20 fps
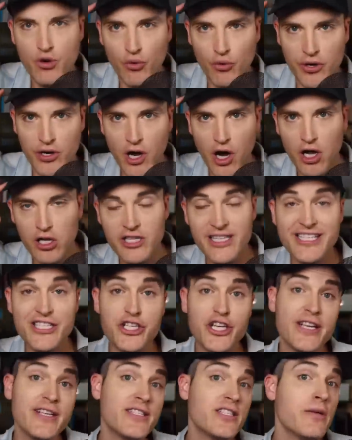your
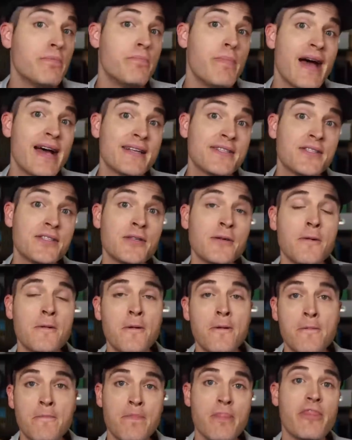knowledge is the best
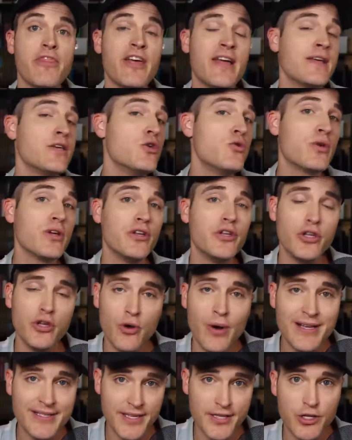thing you could
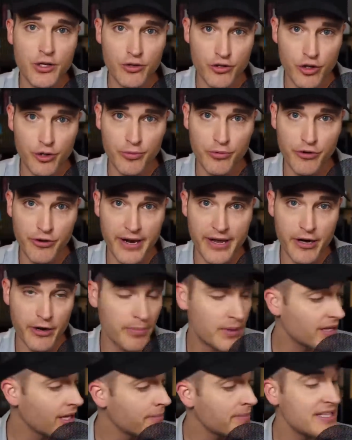do as a YouTube
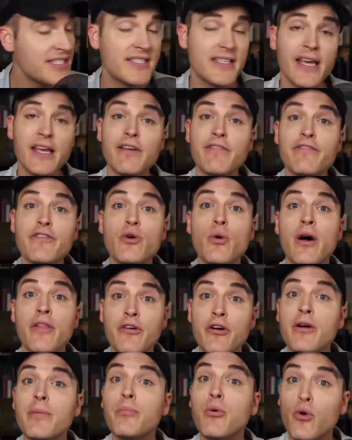creator. But let me state a few
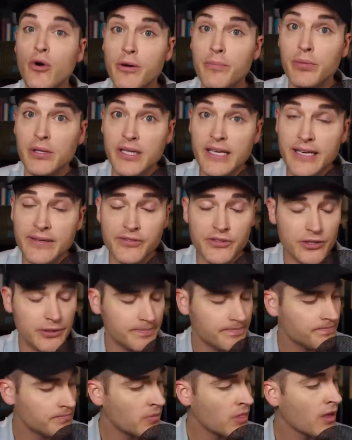other important
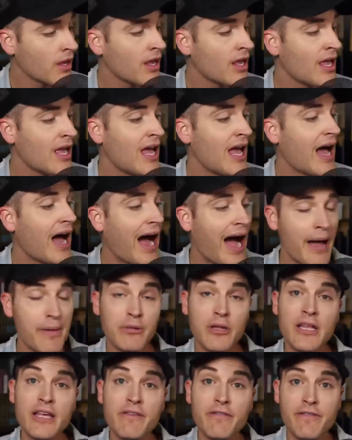beliefs. I
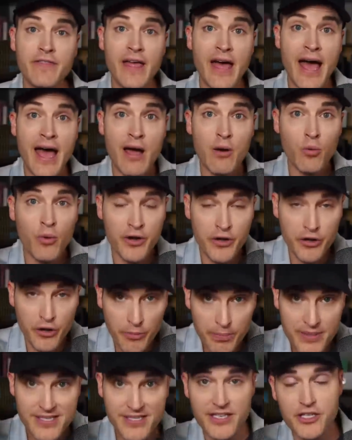believe that when
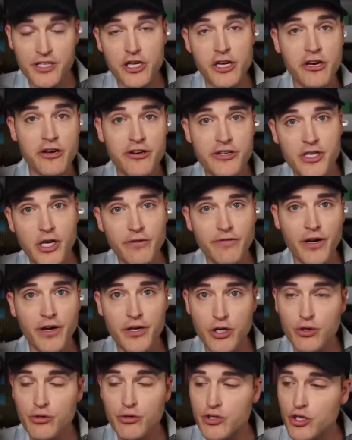you're positioning yourself
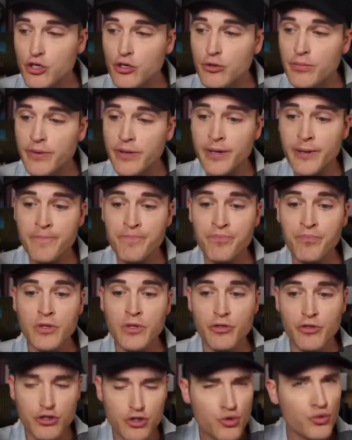on YouTube,
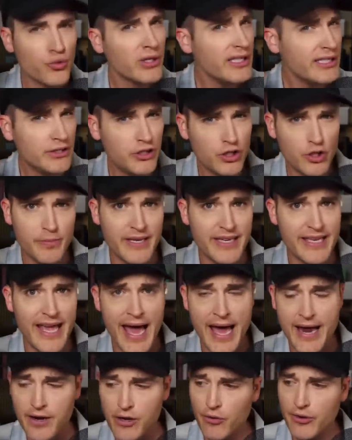there's really two big
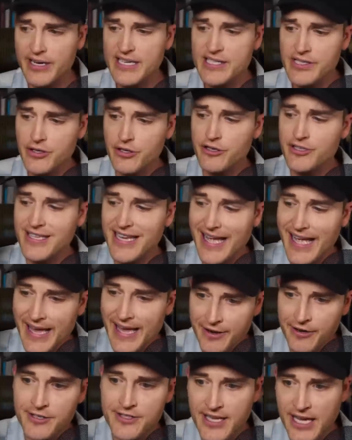categories there's
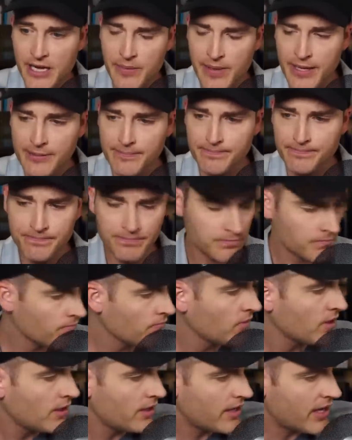entertainment
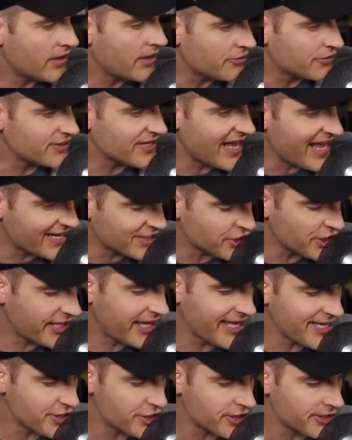and there's
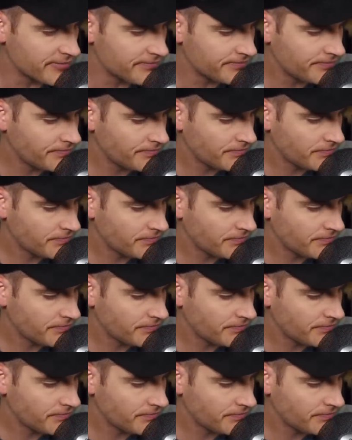education.